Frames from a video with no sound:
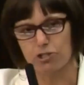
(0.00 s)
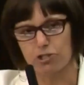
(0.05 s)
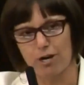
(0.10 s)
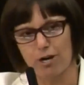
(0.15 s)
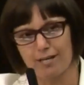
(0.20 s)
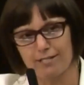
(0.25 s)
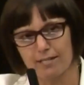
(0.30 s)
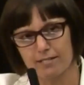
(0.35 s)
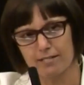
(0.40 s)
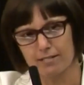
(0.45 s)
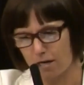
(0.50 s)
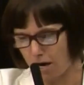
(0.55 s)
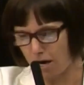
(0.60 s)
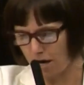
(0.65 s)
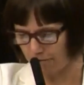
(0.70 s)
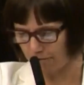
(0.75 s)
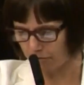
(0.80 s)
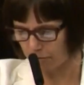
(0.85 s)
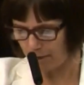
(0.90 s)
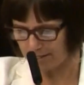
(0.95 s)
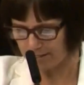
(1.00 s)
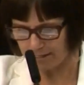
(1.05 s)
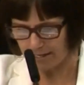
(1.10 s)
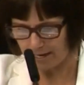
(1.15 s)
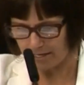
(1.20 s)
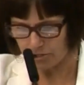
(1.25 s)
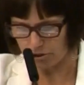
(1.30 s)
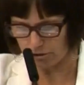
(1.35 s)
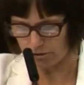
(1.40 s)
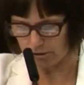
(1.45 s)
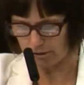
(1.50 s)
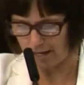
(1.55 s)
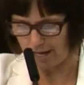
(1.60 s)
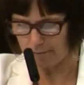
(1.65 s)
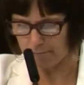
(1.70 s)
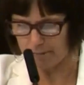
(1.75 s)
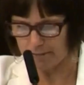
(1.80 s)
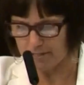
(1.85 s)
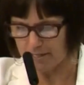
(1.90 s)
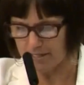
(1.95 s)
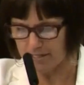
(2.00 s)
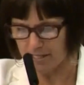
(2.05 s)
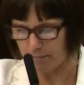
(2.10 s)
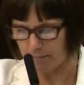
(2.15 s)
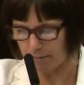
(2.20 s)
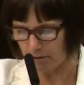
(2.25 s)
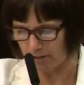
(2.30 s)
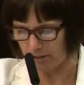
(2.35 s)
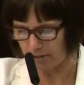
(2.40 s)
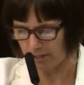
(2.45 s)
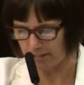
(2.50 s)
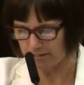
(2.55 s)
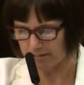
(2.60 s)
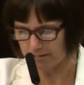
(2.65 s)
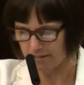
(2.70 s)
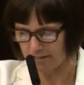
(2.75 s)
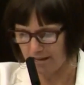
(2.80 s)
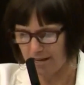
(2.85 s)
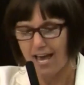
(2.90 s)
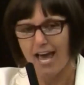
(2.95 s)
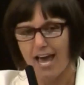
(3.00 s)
transit-starved residential and business communities